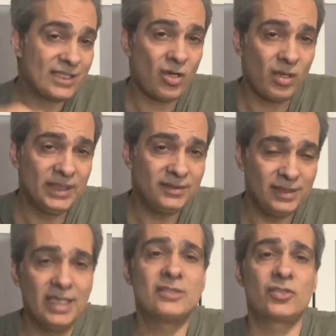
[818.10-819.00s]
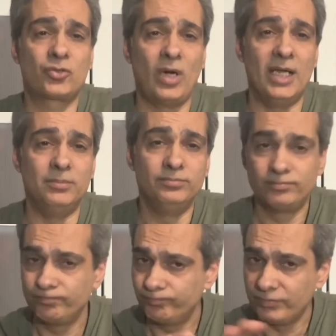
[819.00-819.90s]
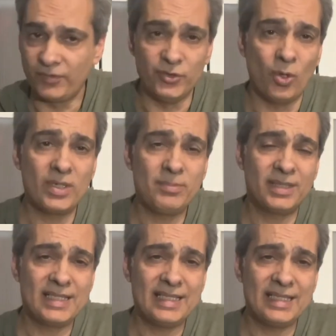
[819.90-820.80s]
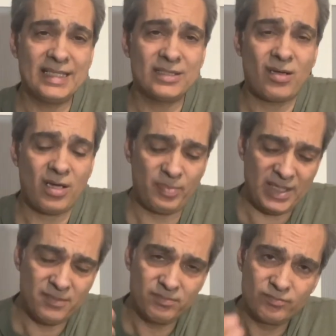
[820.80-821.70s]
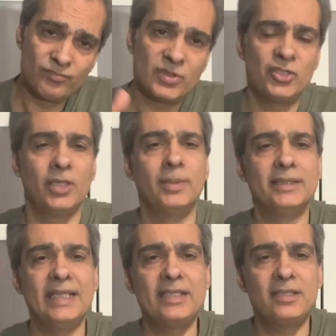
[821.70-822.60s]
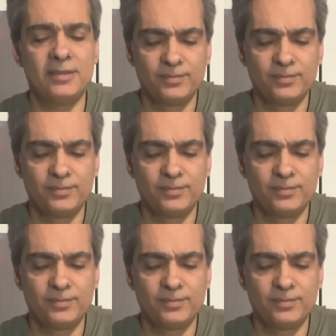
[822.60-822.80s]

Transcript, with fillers: comment, and subscribe. If you know anybody getting into hobby, share my link.